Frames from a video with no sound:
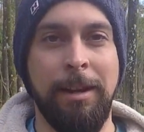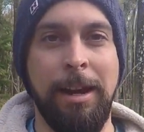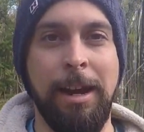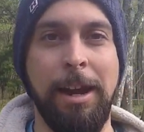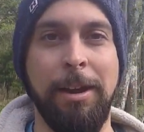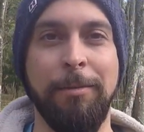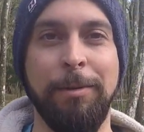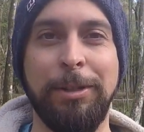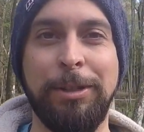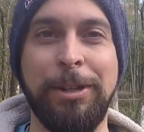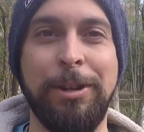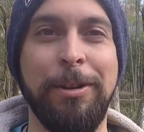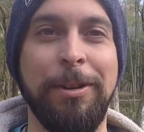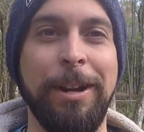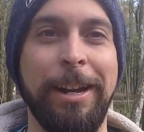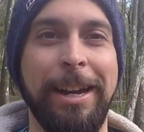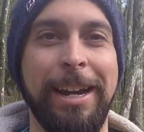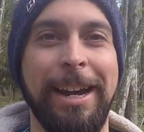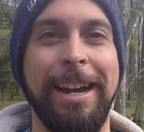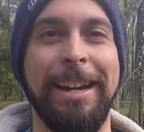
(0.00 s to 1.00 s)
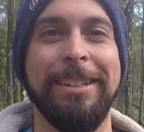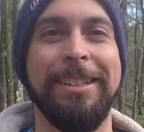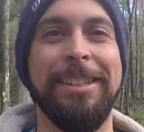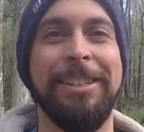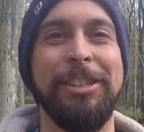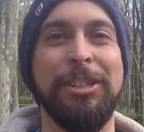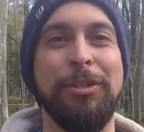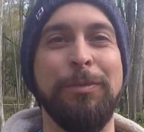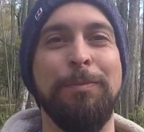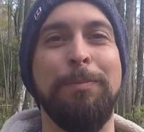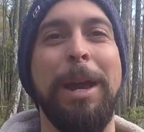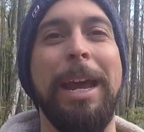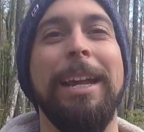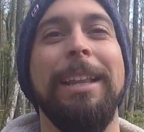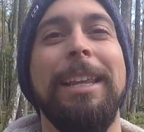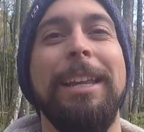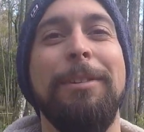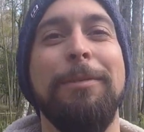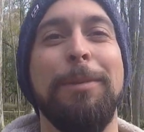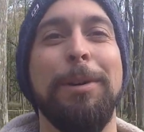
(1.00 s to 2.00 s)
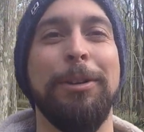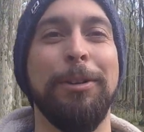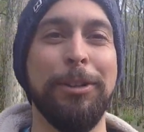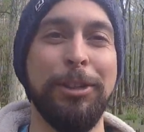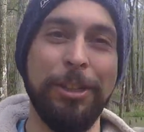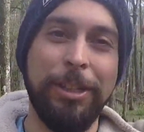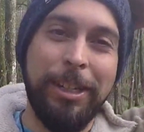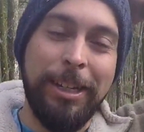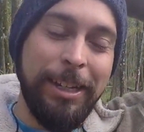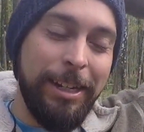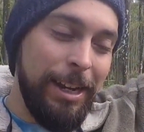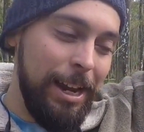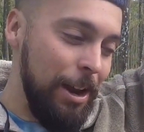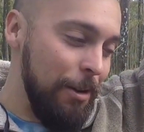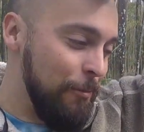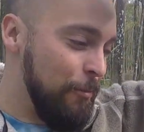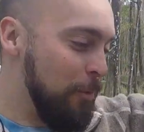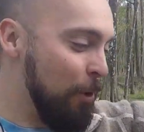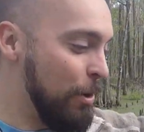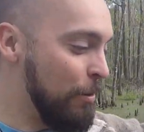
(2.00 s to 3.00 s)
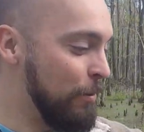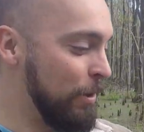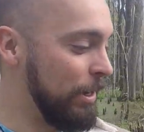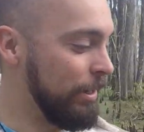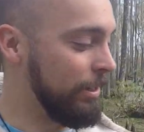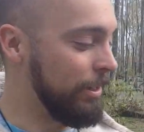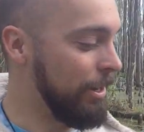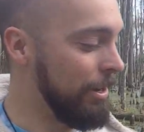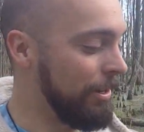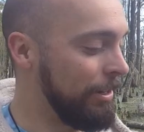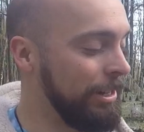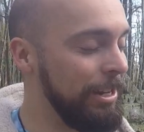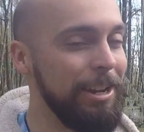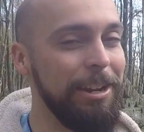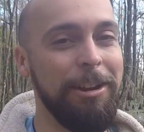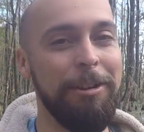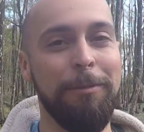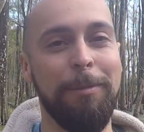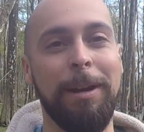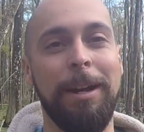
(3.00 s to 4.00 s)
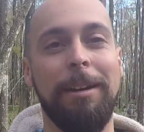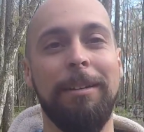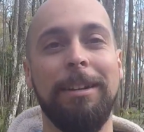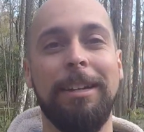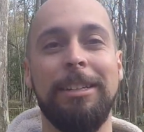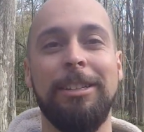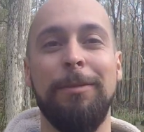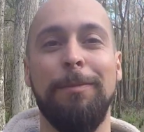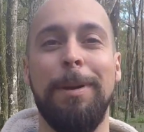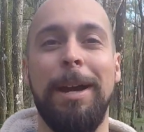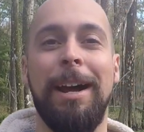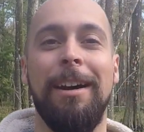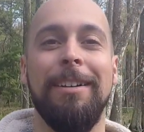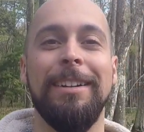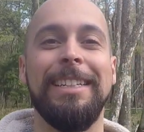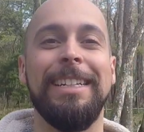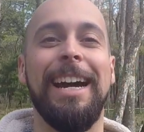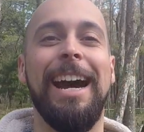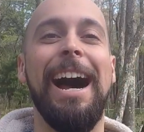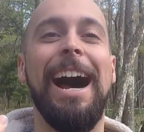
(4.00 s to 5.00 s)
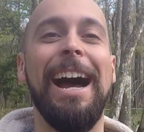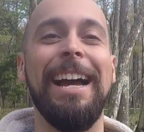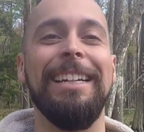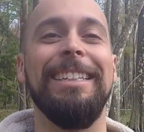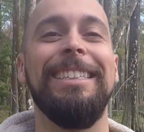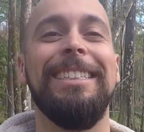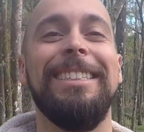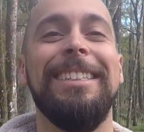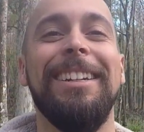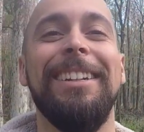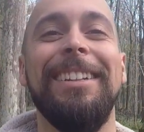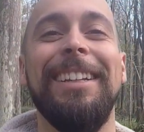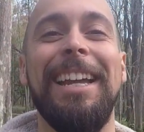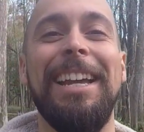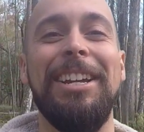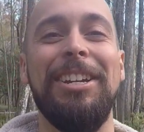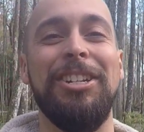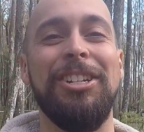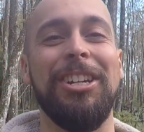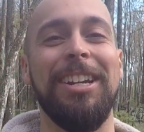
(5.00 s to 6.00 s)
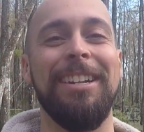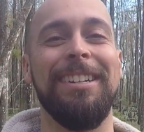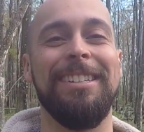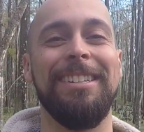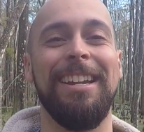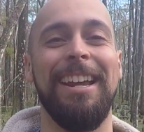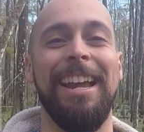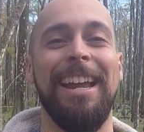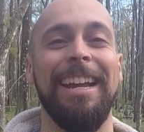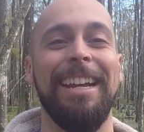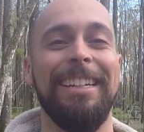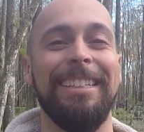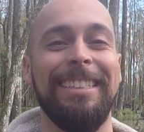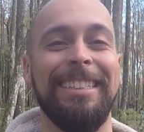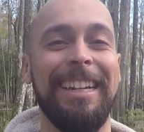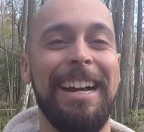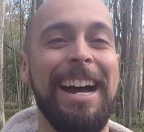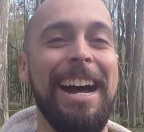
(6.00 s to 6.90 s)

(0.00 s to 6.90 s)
Hey, what's going on, guys? This is Bailey Wilson, and what I want to talk to you about is about isolation tanks.